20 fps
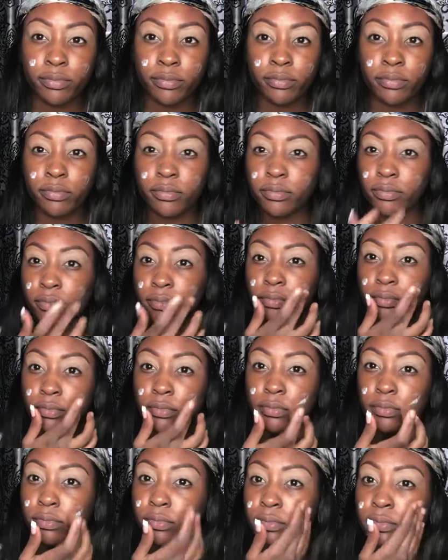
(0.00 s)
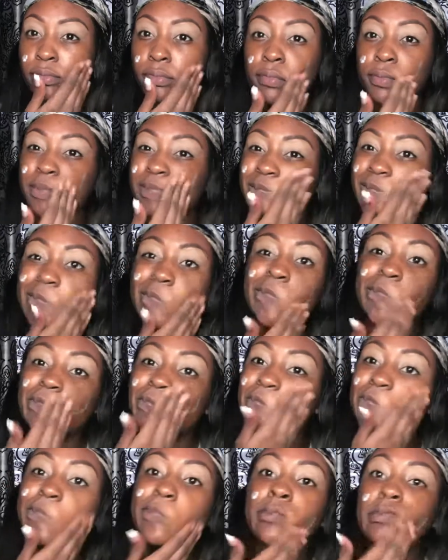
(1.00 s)
this Mirad
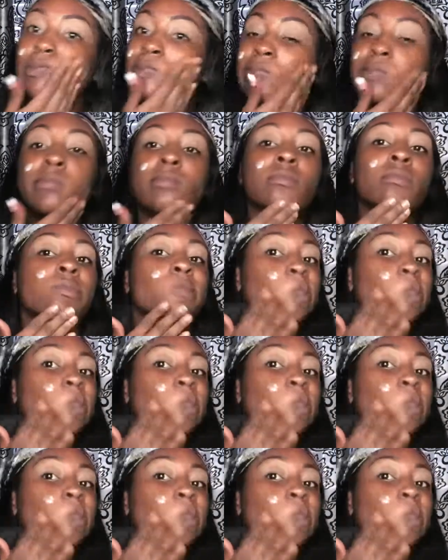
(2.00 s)
cream.